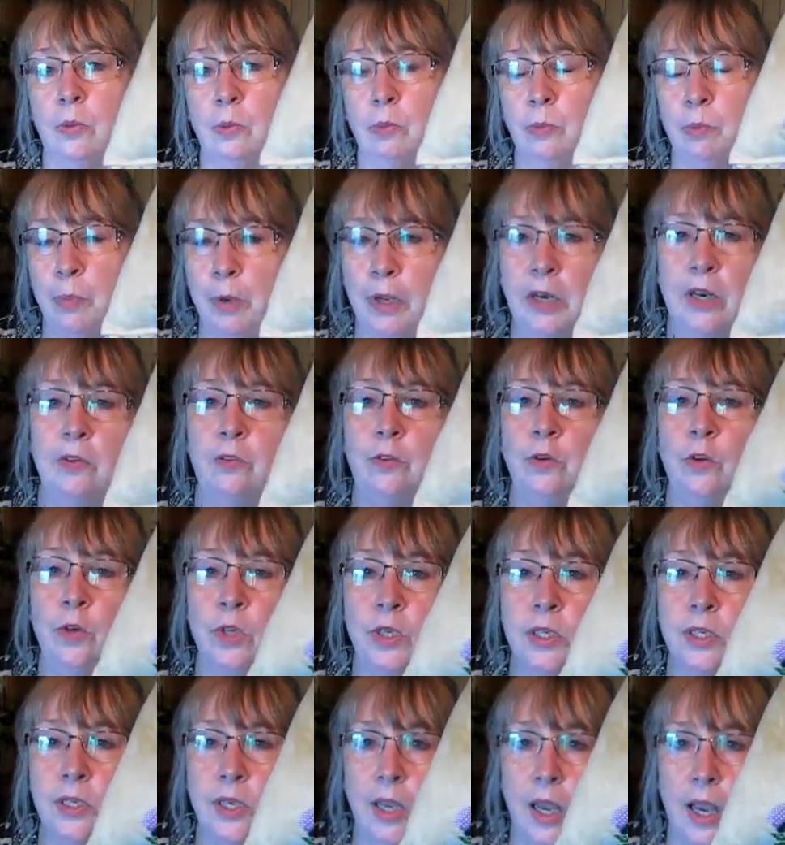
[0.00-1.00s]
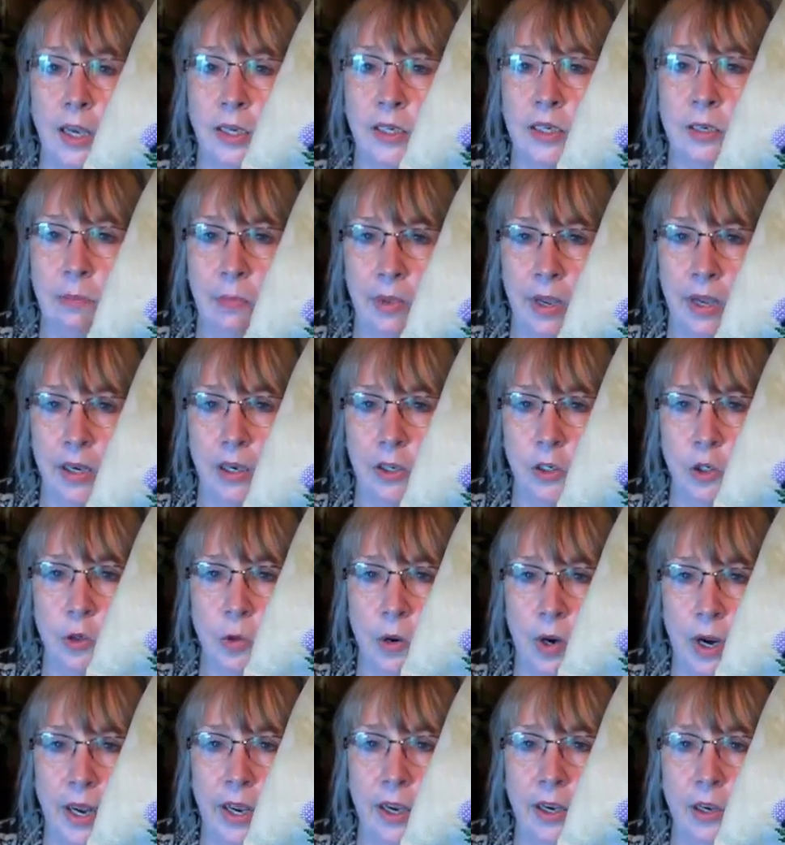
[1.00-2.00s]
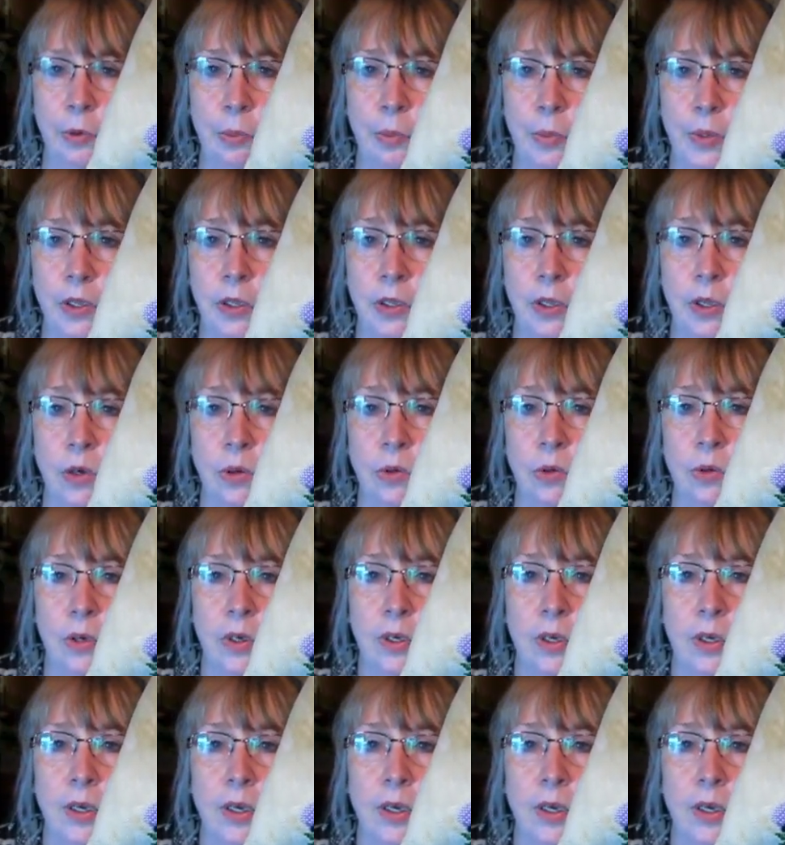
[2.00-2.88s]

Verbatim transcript: But if you decide to make a triangle pillow,